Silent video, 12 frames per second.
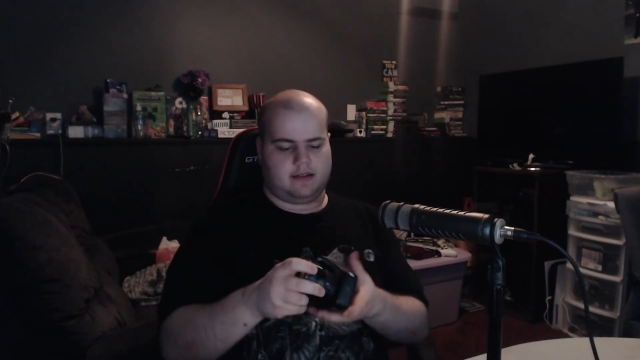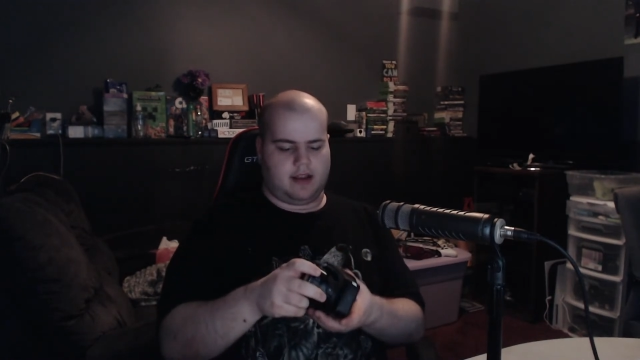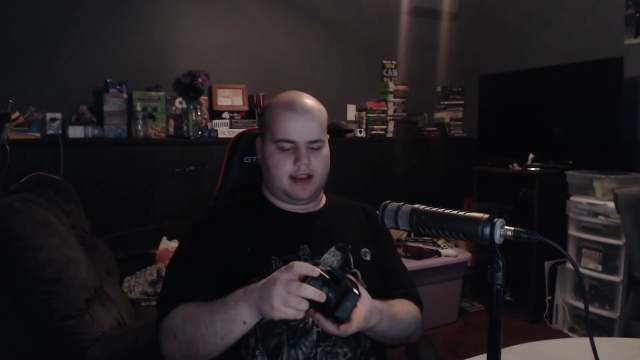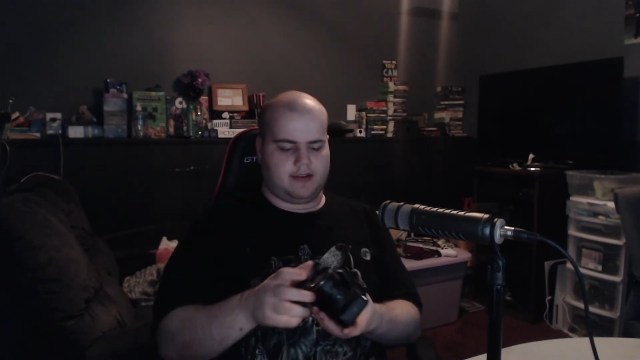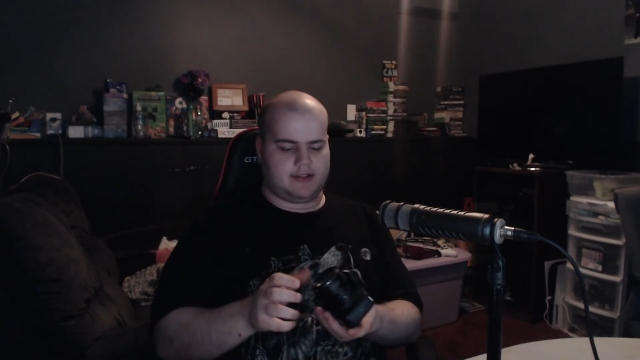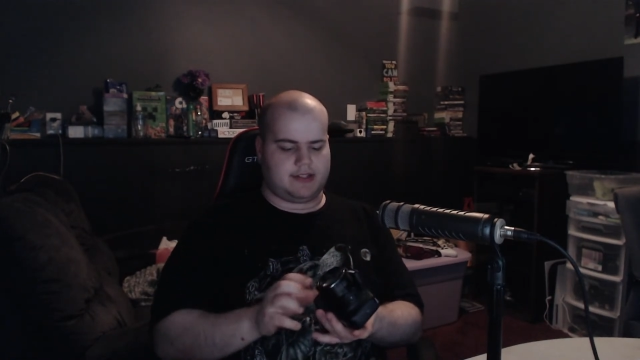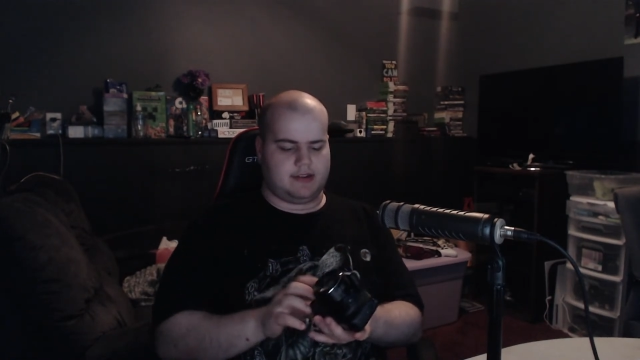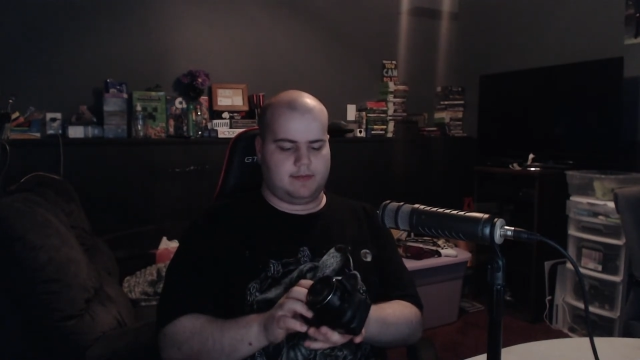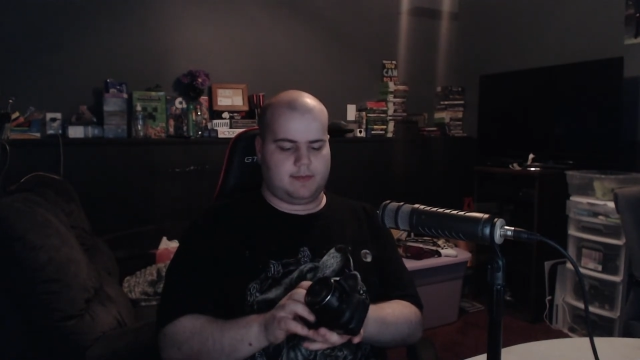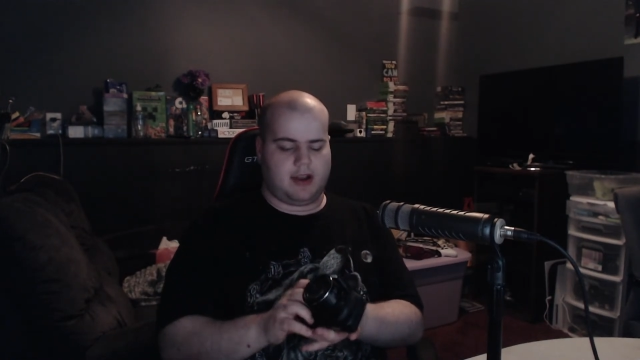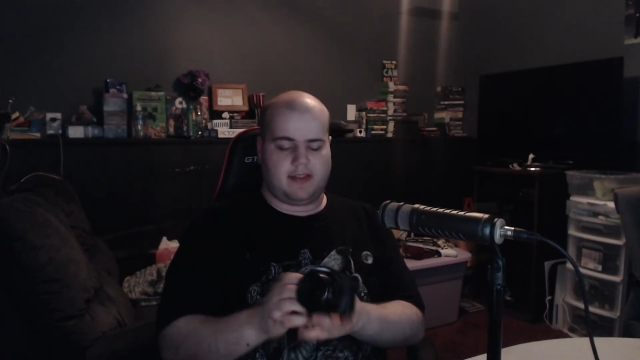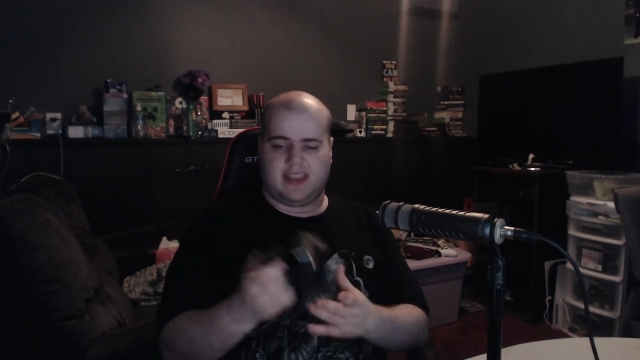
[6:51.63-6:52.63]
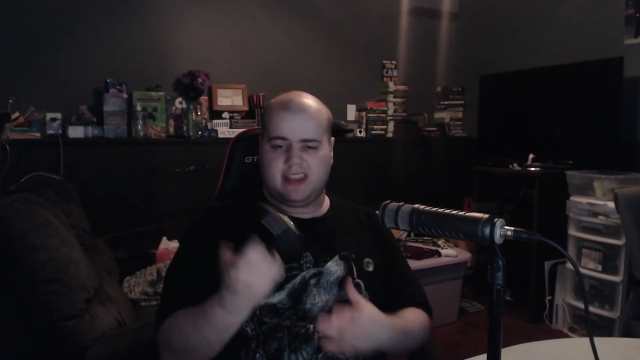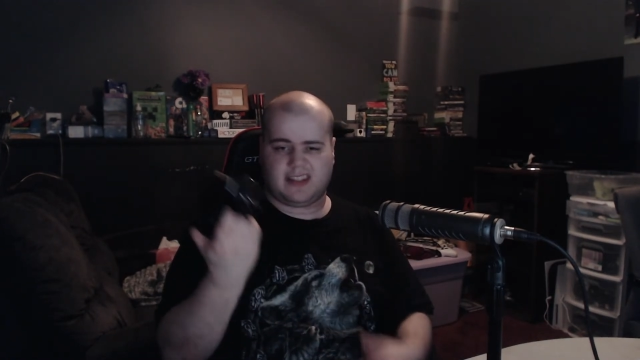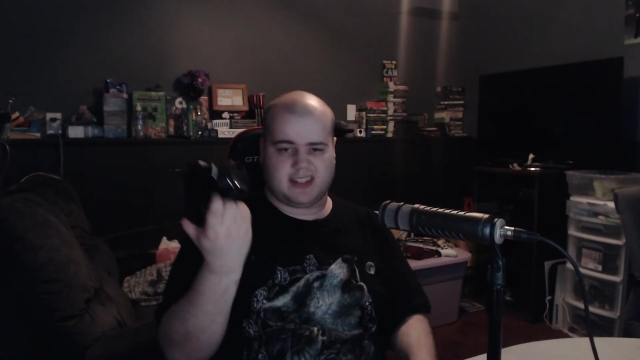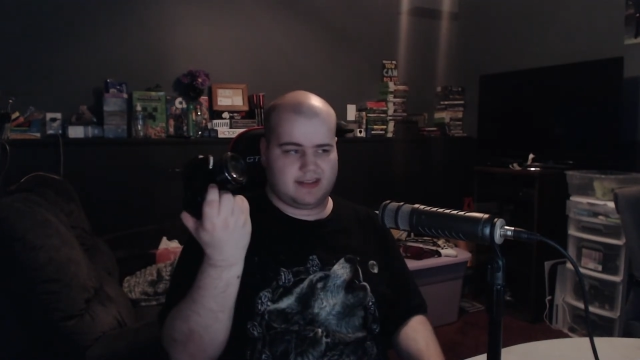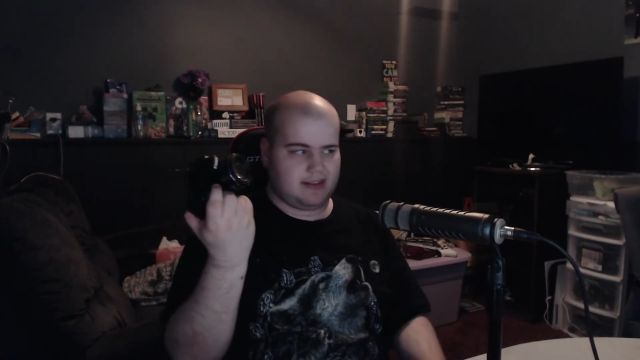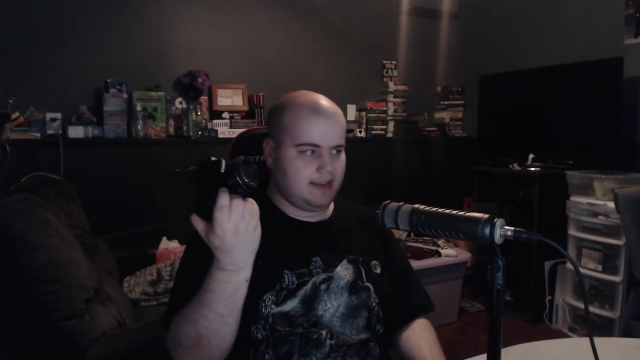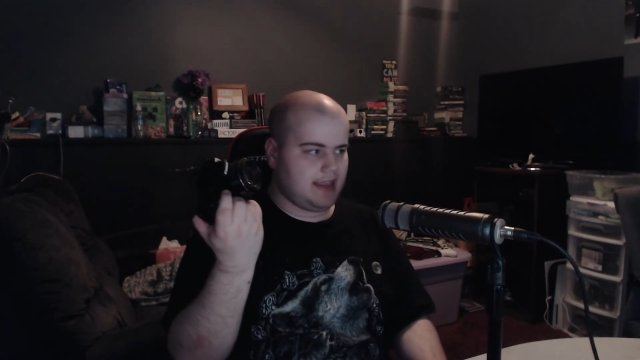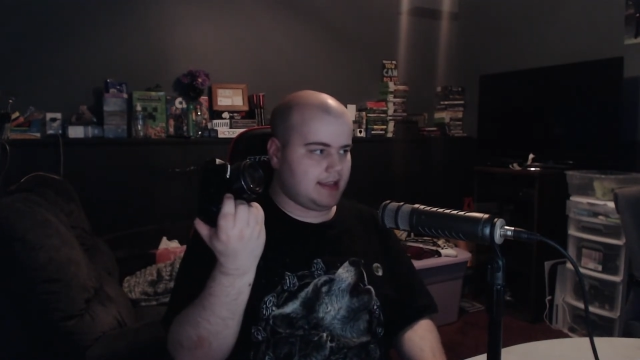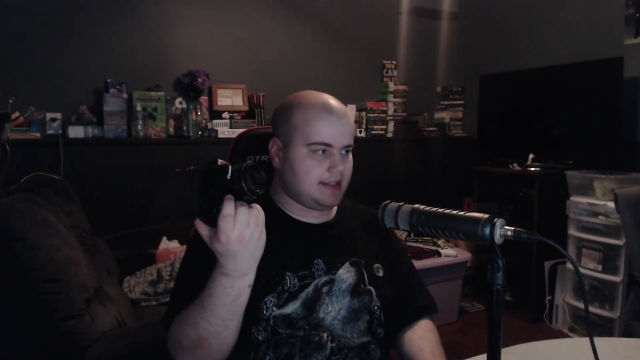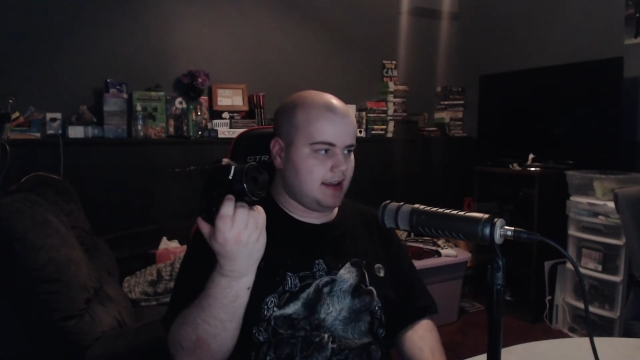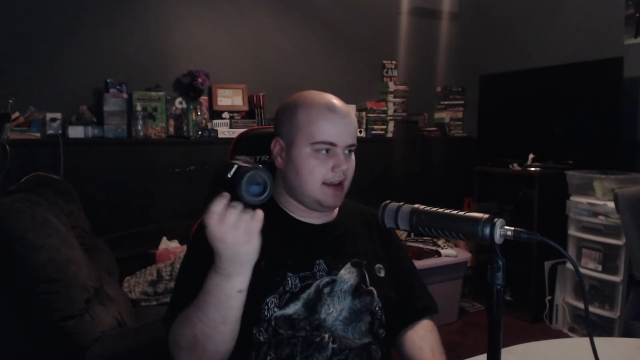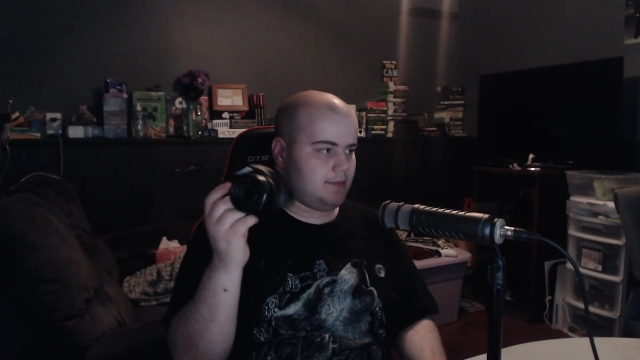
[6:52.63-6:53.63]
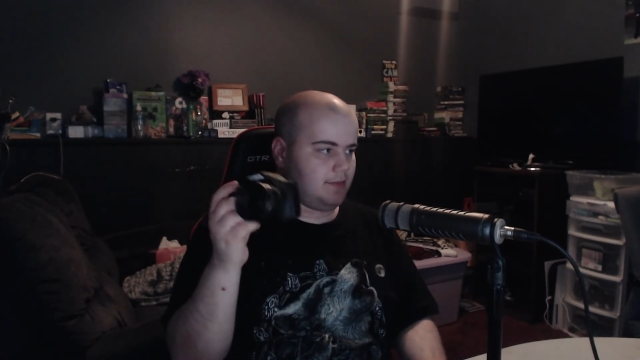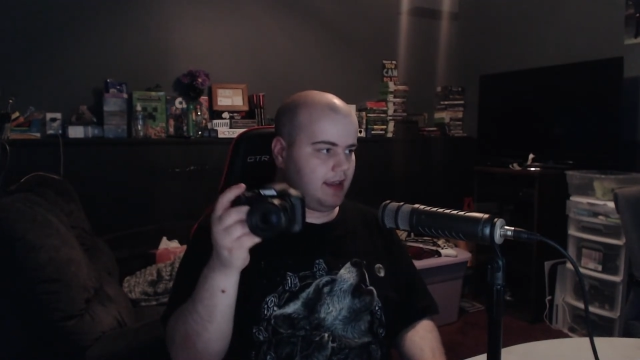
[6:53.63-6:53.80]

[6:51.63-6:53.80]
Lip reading: I also bought this in that time.